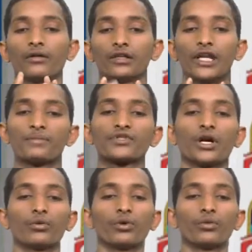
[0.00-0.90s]
lub
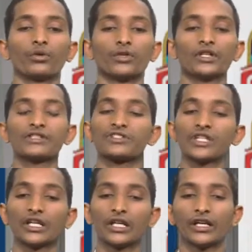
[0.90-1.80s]
sound.
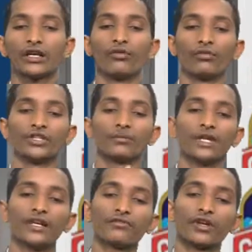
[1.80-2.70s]
Interestingly, when the
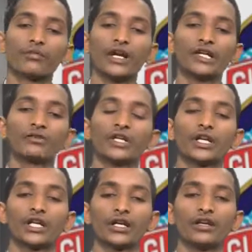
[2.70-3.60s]
blood from right
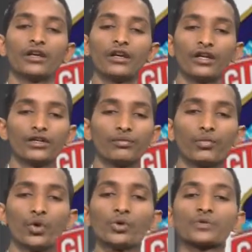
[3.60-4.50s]
ventricle, it
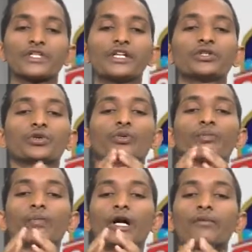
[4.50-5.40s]
moves into
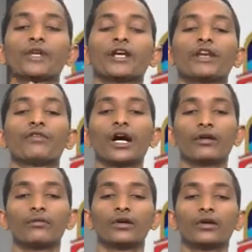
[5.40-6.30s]
pulmonary
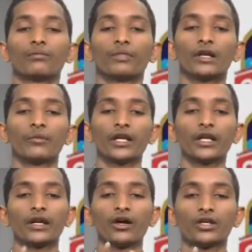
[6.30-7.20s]
valve,
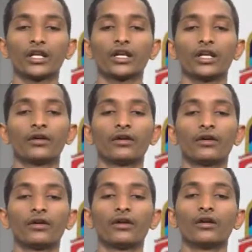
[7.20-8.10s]
pulmonary artery,
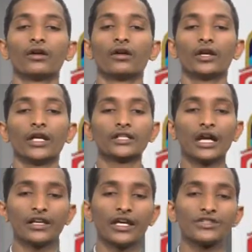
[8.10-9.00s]
it
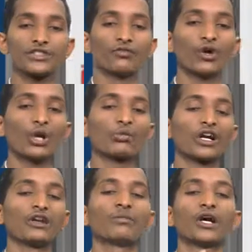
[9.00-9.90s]
contains a valve
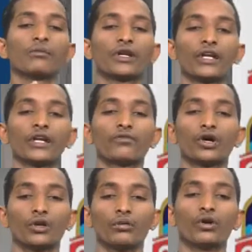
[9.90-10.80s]
called pulmonary
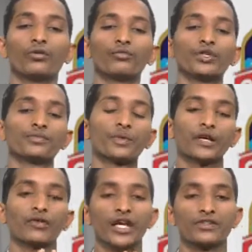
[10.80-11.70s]
valve which
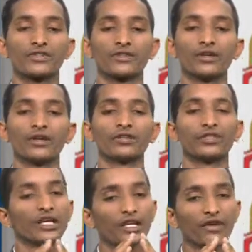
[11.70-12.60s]
prevents
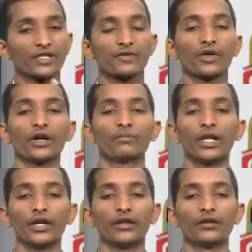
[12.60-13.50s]
the reverse flow of
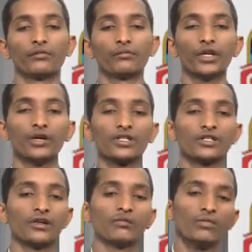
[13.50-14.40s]
blood,
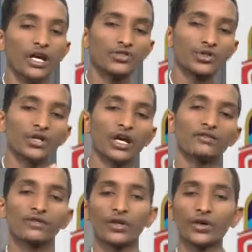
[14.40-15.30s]
because blood should
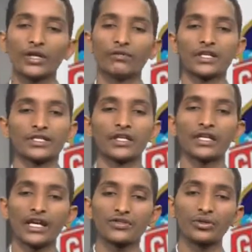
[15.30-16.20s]
not flow reverse. It
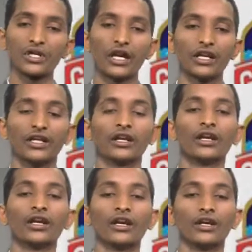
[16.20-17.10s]
has to carry,
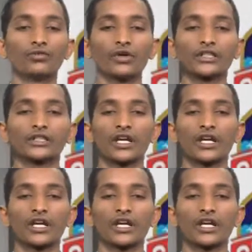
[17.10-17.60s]
it works